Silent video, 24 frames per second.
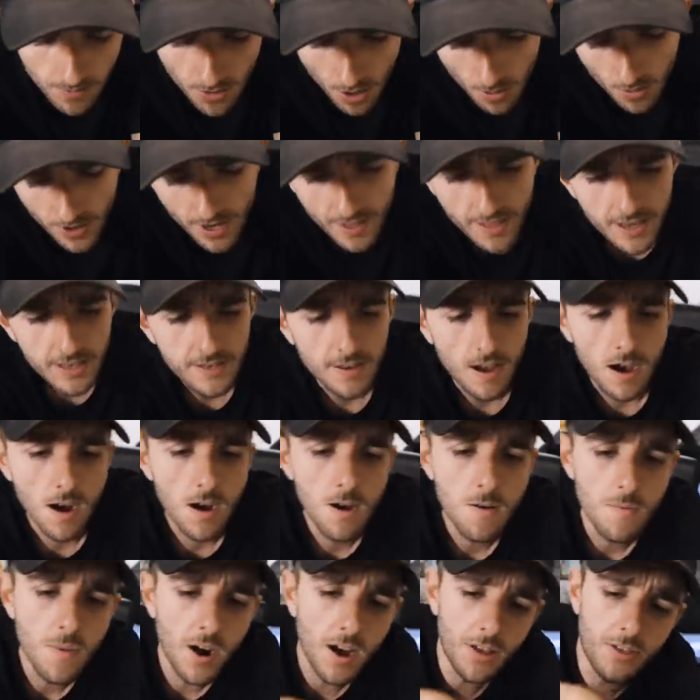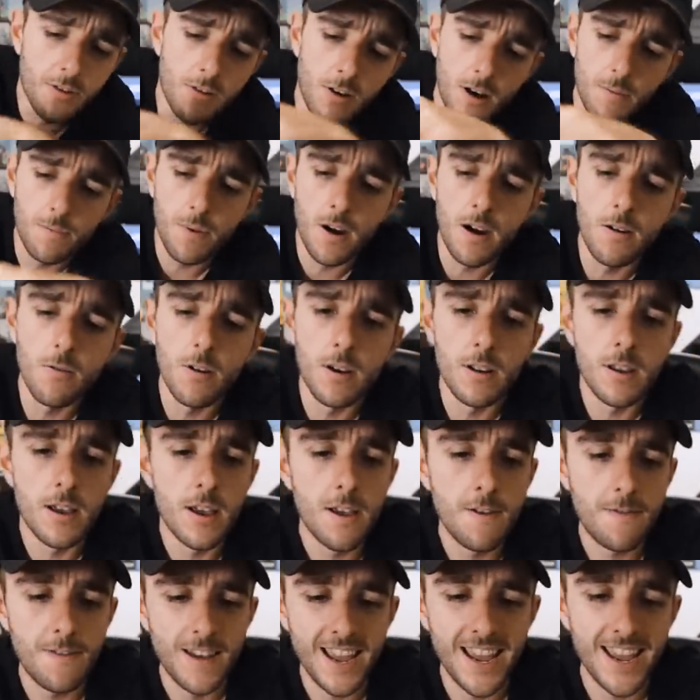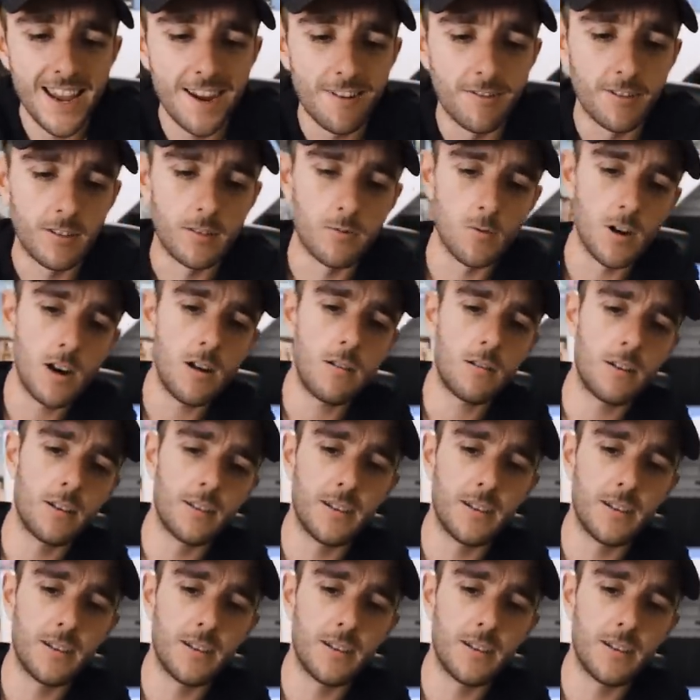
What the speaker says: I've got one of these at home, but I thought I'd buy one for here as well,